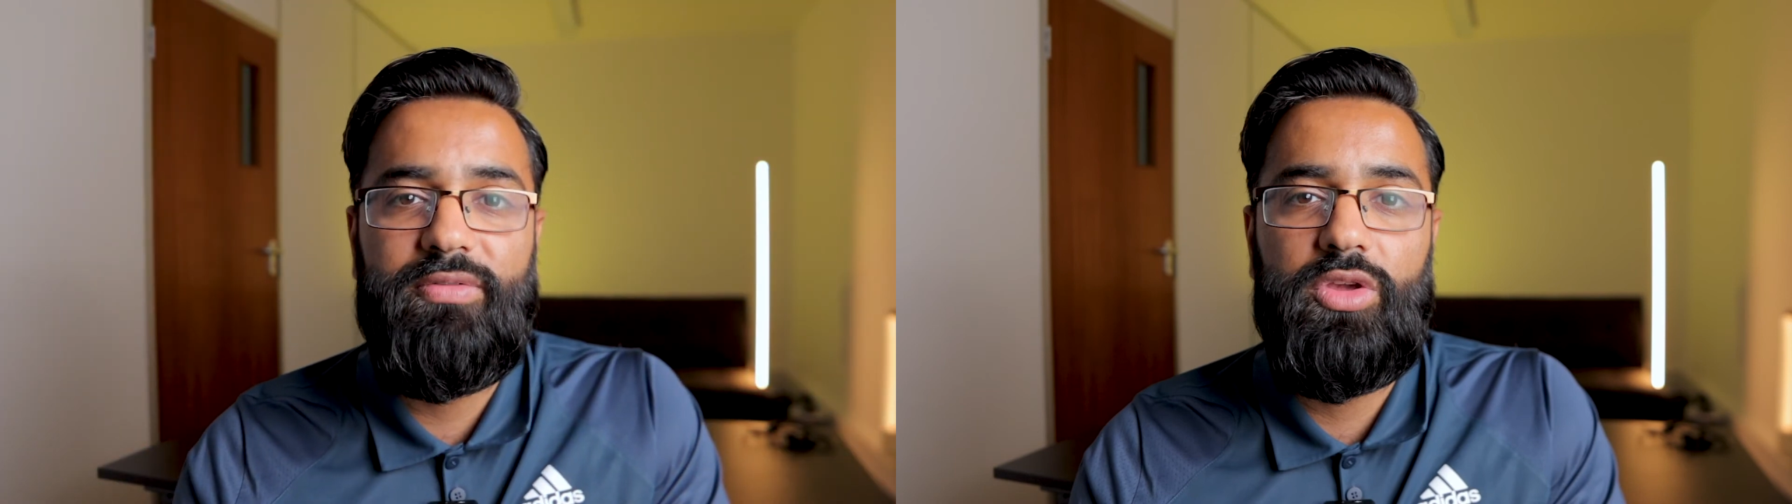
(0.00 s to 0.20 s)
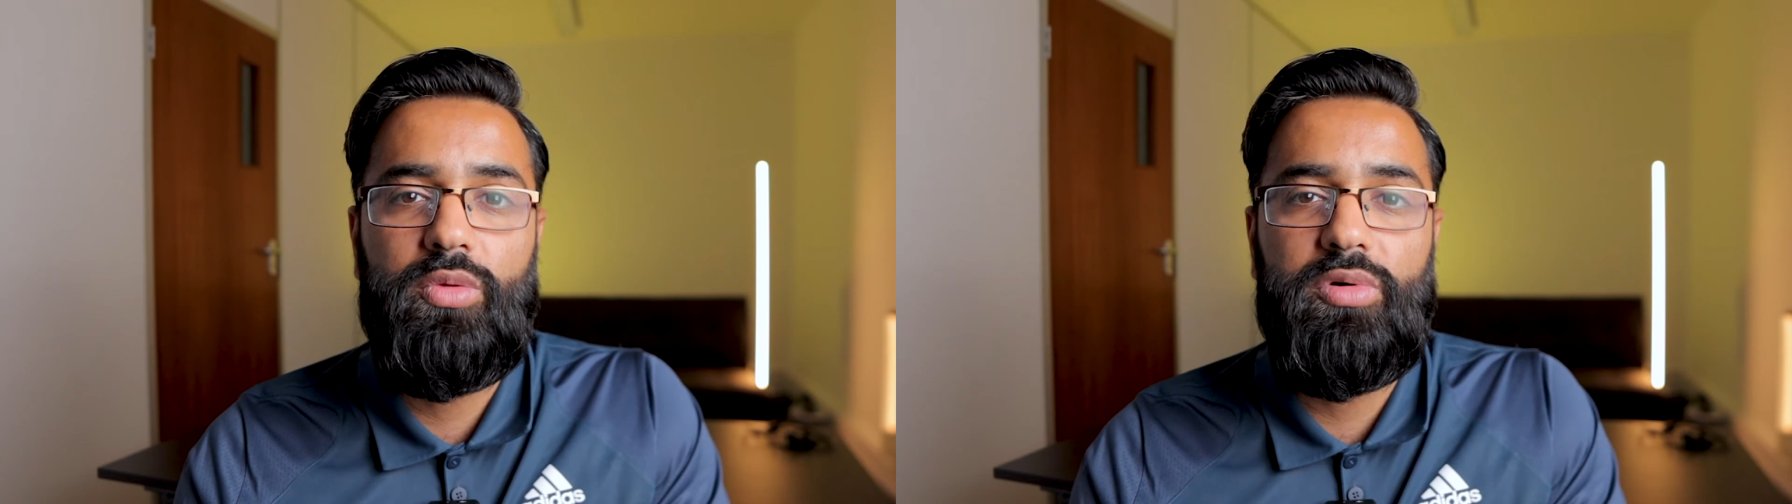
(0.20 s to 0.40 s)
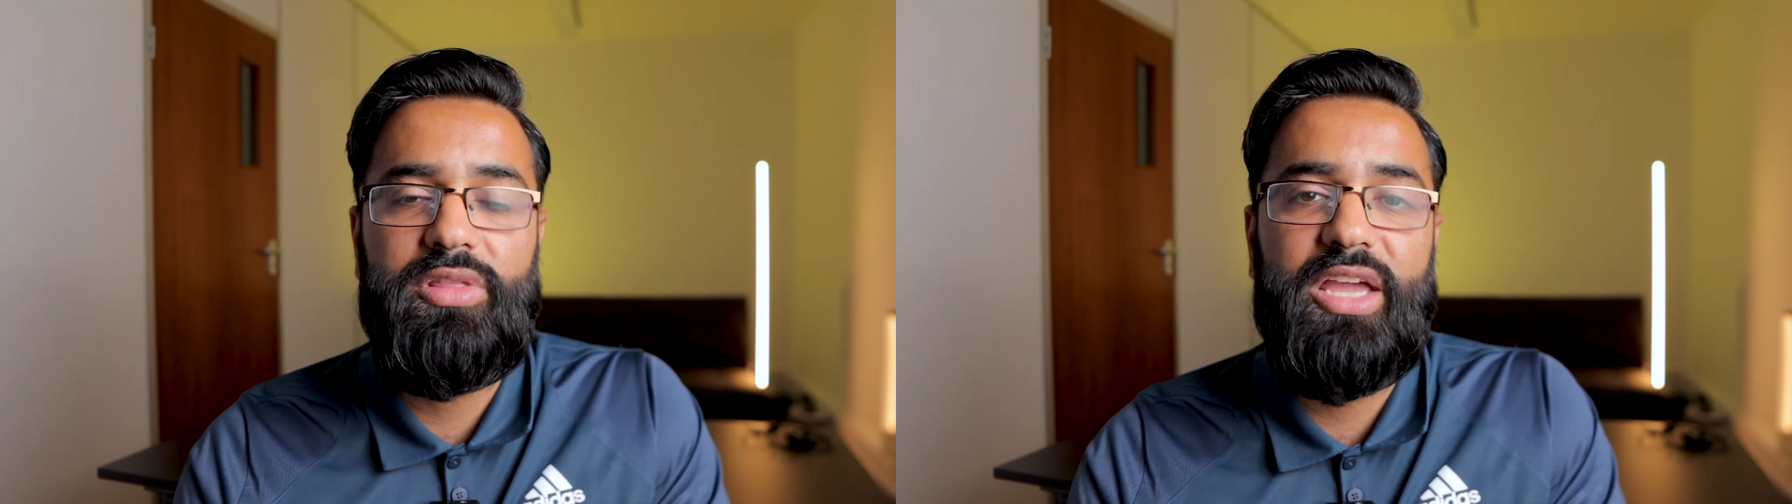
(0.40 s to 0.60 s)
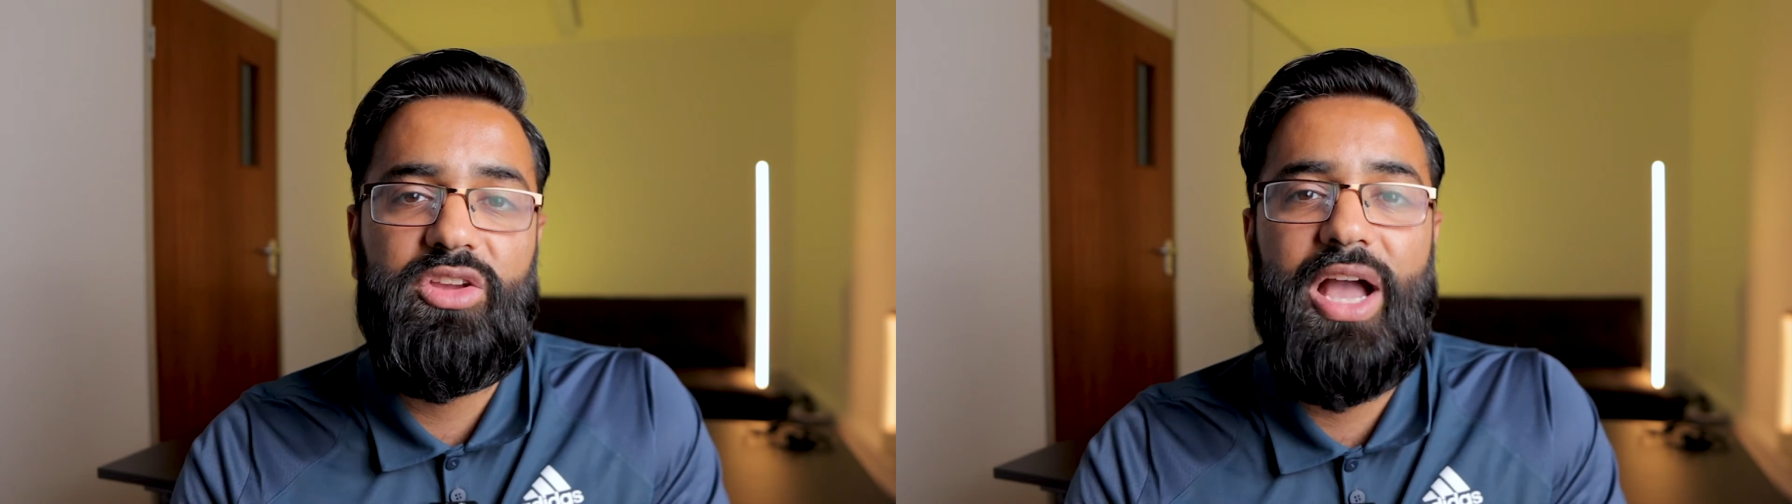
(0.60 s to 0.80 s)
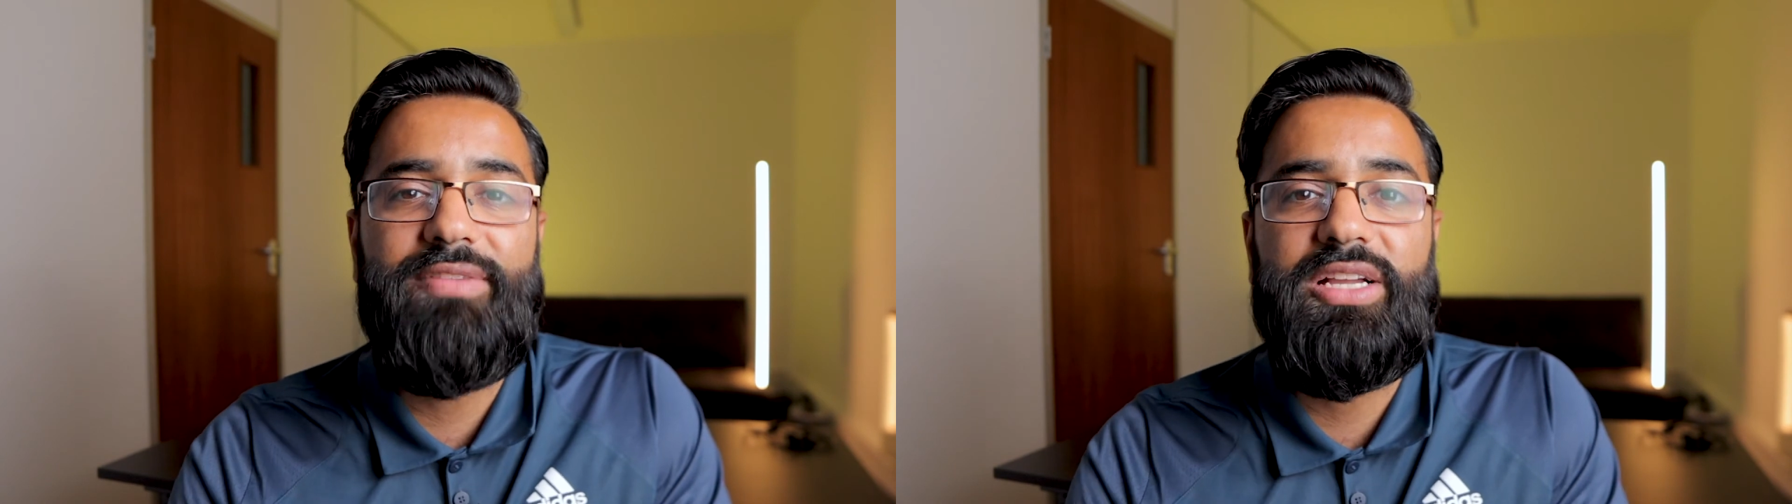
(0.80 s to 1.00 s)
viewpoint that
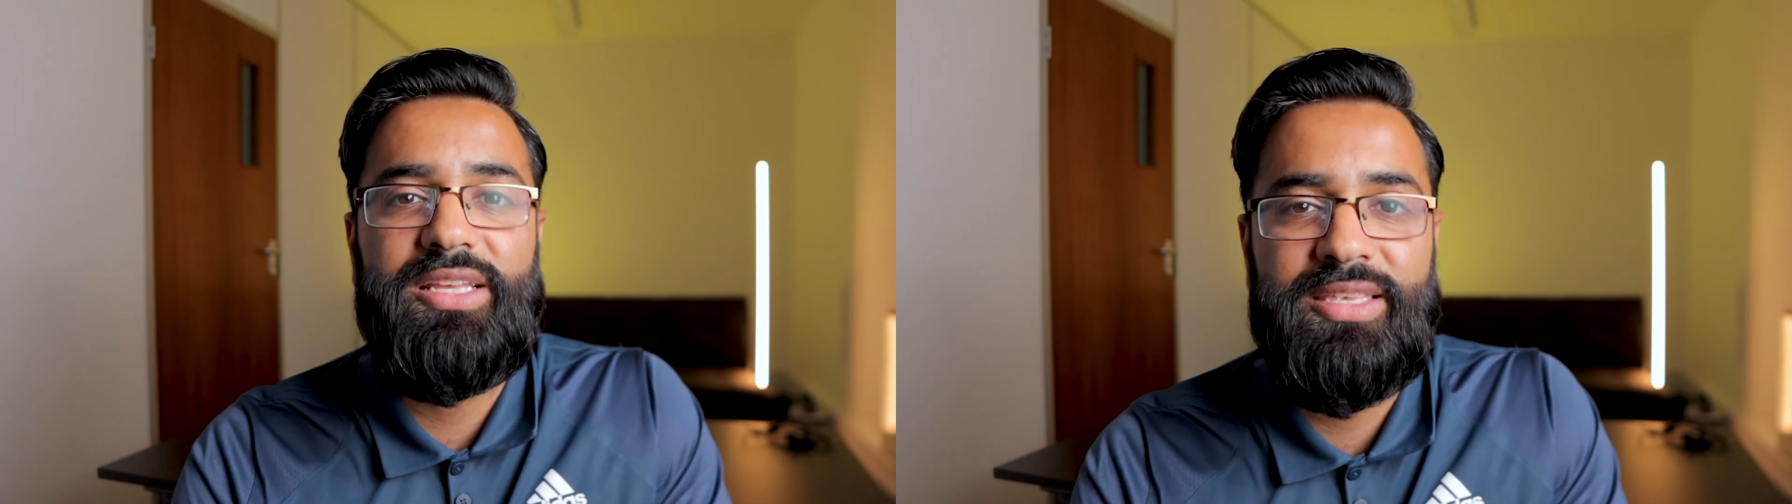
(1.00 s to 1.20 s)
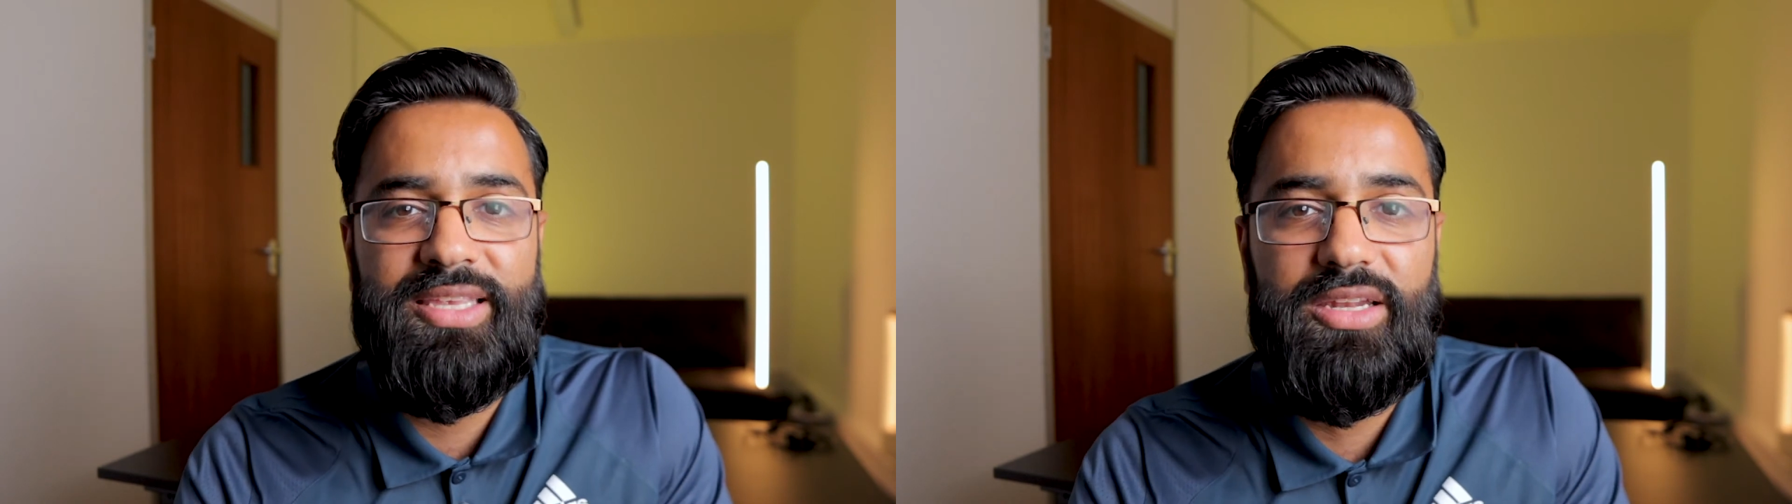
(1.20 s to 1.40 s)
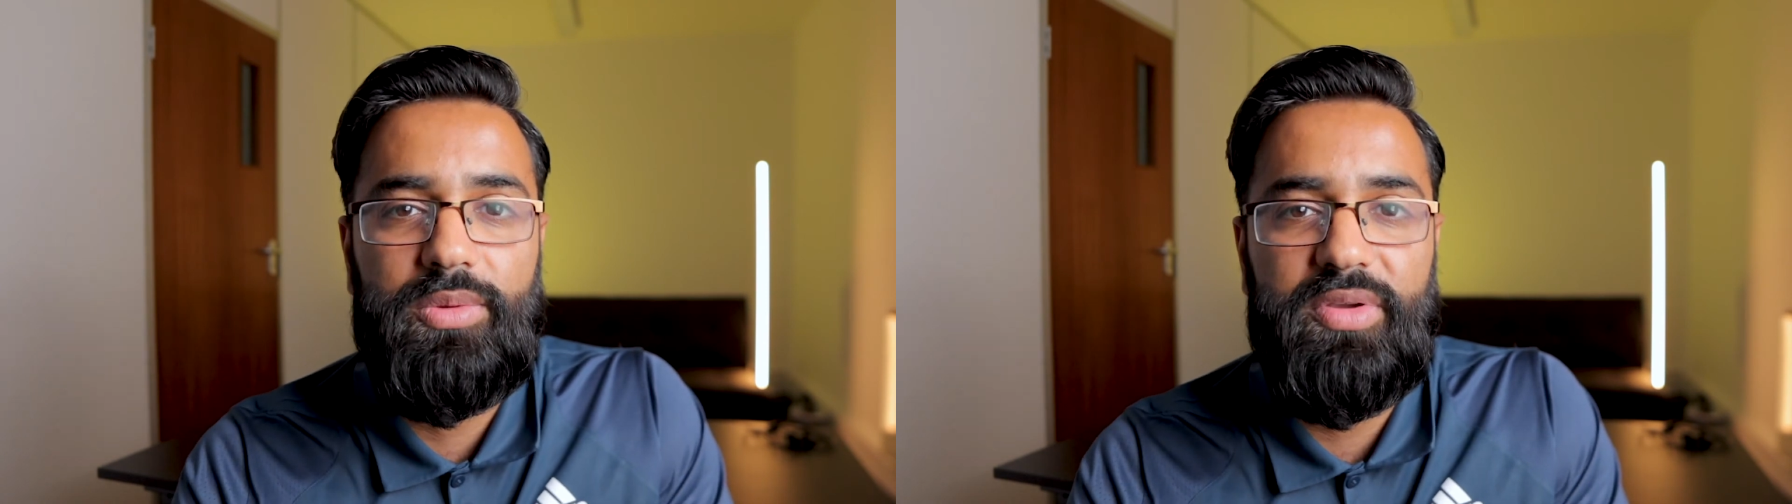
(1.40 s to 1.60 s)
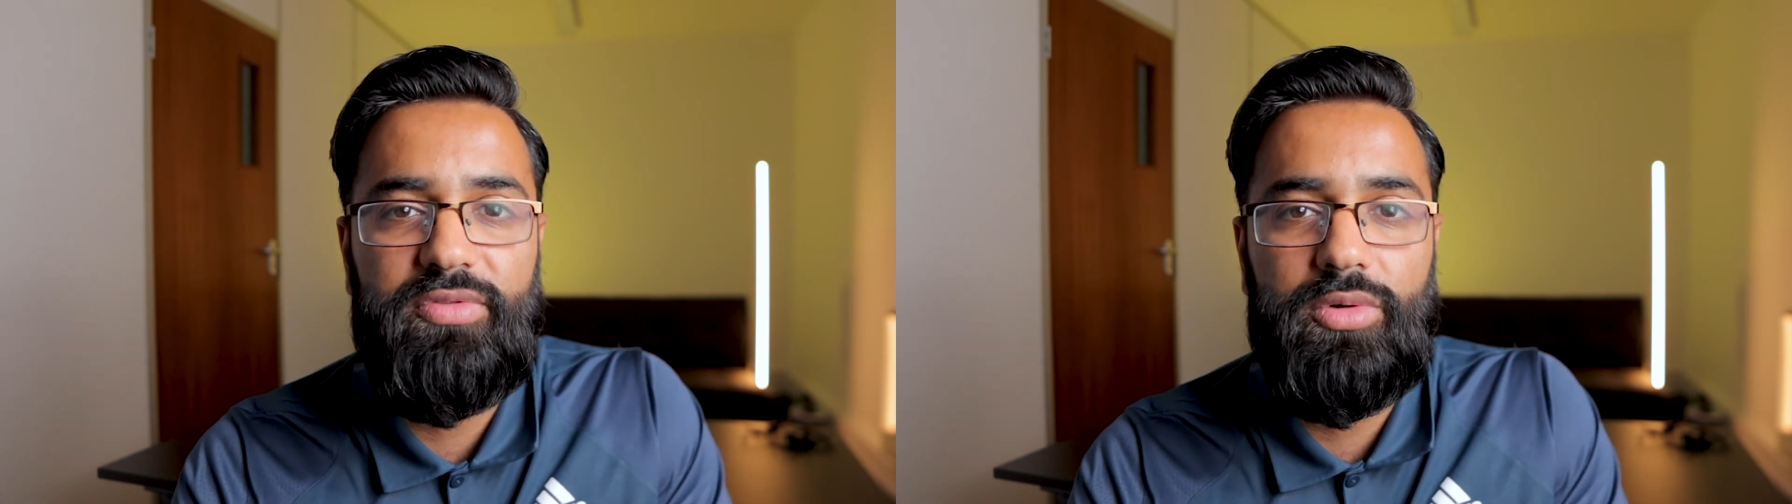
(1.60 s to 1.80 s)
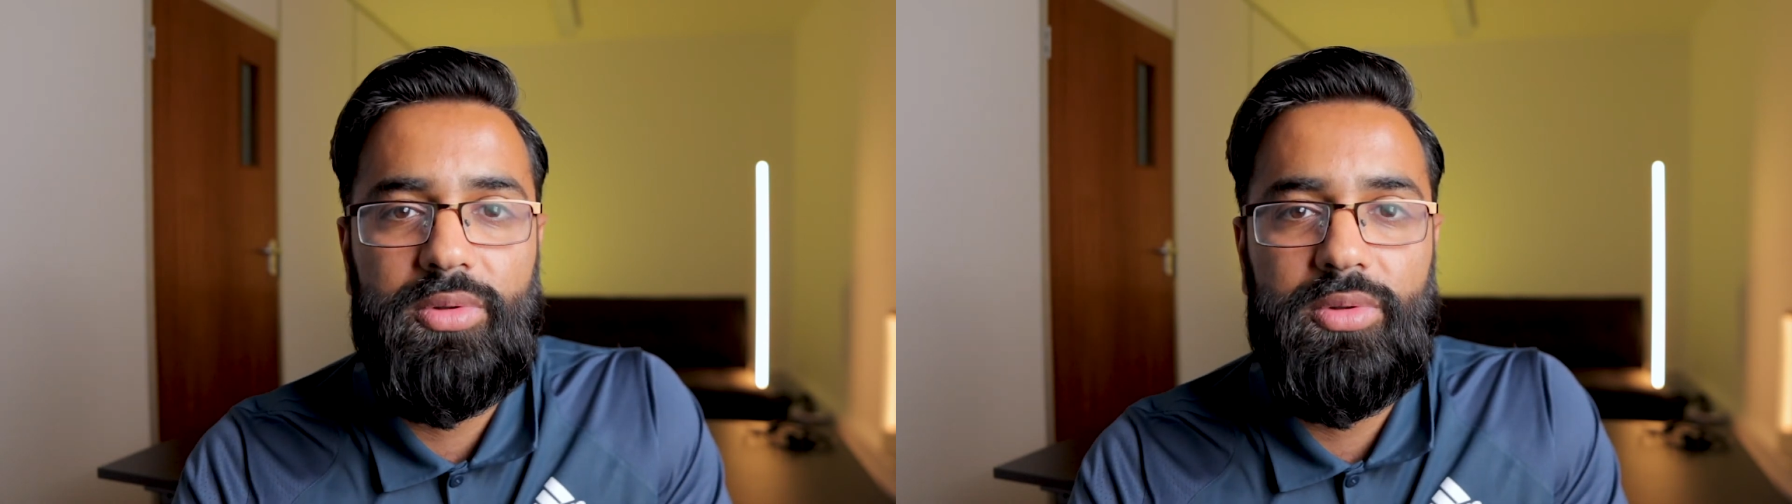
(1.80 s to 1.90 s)
you haven't considered before.